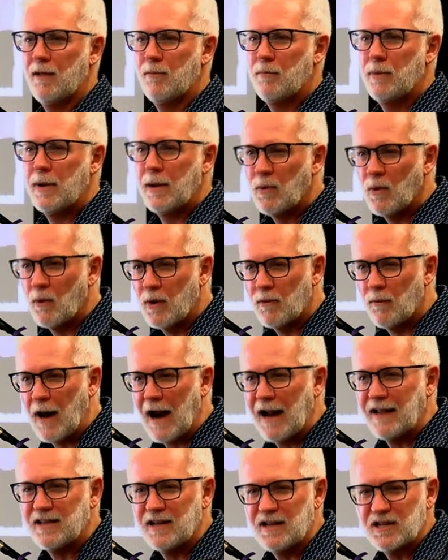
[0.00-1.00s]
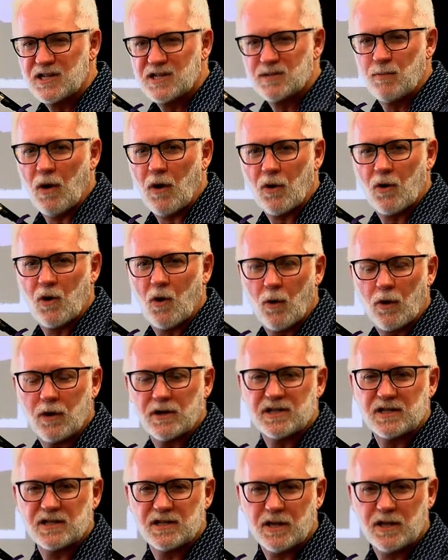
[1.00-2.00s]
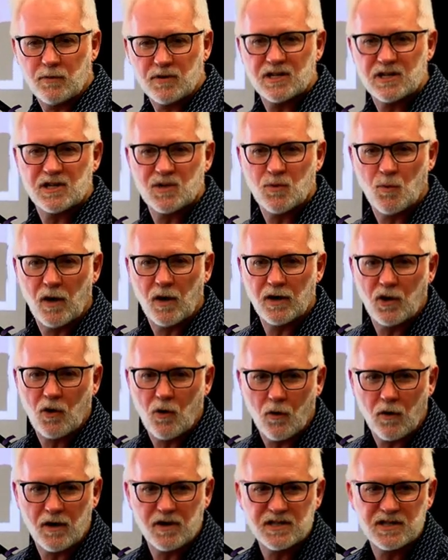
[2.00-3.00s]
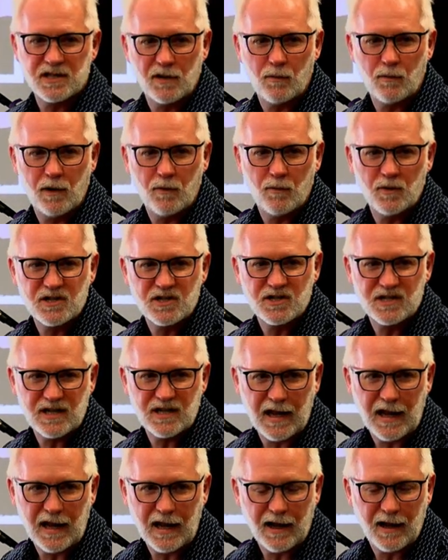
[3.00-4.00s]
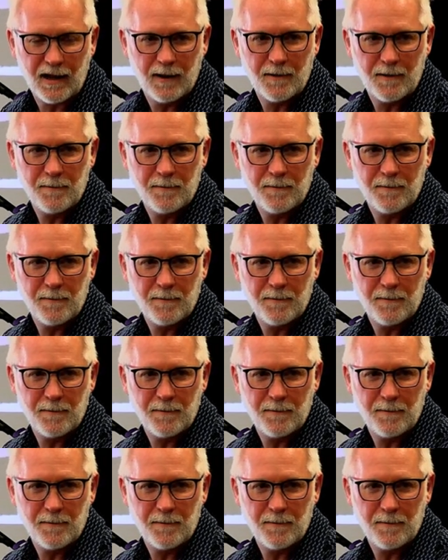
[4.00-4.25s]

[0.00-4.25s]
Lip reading: People would write these small choruses. There was this one chorus that we would sing.